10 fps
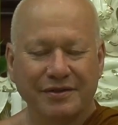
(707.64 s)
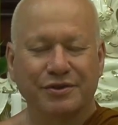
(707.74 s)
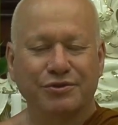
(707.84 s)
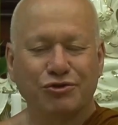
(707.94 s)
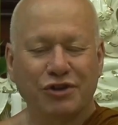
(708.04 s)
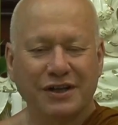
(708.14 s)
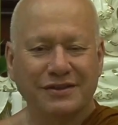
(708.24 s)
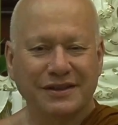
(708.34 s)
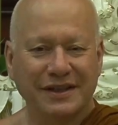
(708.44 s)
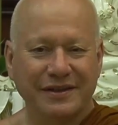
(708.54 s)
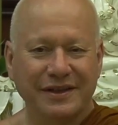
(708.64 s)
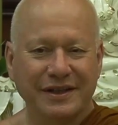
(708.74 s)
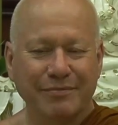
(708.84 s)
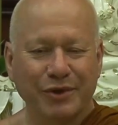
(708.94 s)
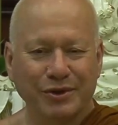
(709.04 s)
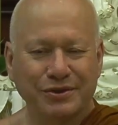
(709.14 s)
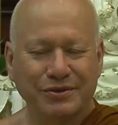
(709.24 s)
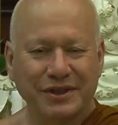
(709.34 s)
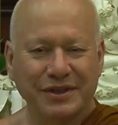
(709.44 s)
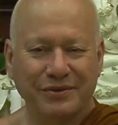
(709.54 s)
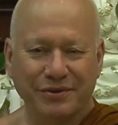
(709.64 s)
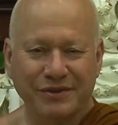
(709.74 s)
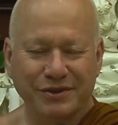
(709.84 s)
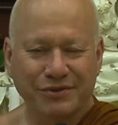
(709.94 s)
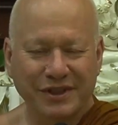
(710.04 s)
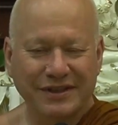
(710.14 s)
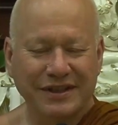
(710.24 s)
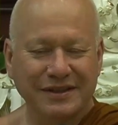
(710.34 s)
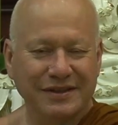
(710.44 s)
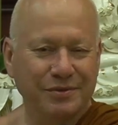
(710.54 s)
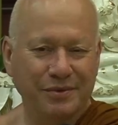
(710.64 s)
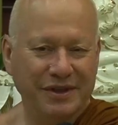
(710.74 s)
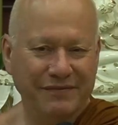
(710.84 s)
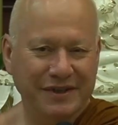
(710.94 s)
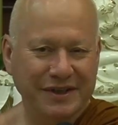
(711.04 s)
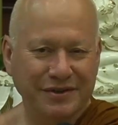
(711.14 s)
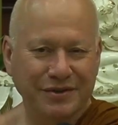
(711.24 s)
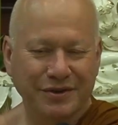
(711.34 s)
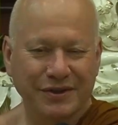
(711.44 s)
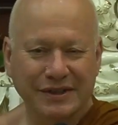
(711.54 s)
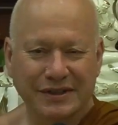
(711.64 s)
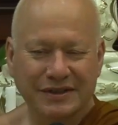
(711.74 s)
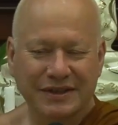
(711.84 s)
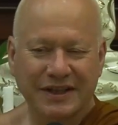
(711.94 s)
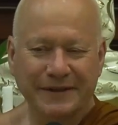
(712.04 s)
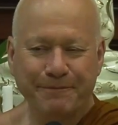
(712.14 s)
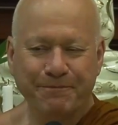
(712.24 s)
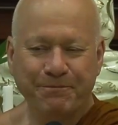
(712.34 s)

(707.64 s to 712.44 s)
to trust in the monastery or the retreat center, wherever it is you're going to stay.